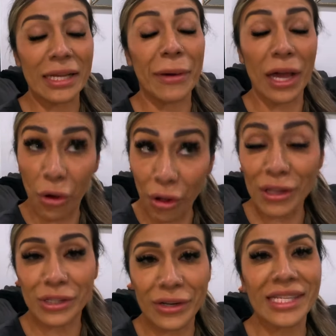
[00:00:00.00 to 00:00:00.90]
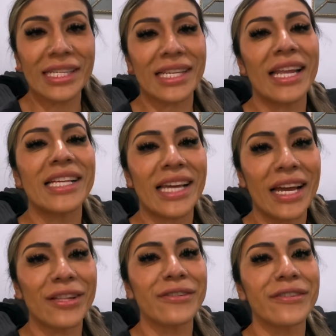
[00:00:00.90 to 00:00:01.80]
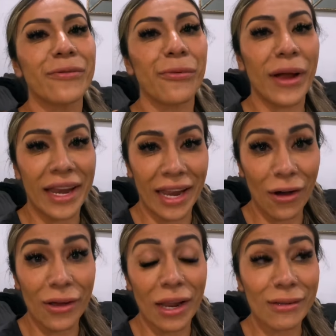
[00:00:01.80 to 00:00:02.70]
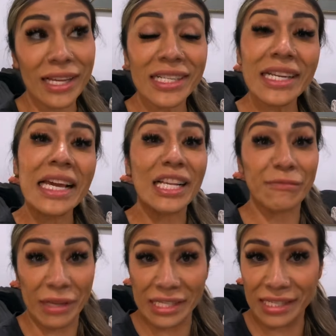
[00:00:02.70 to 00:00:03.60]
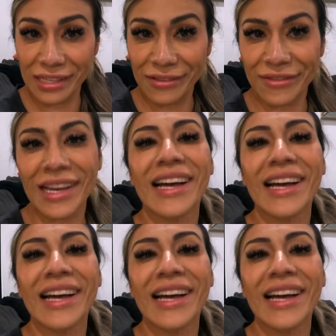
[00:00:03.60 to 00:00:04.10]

my gold dress, is getting tailored right now, and it was actually expensive.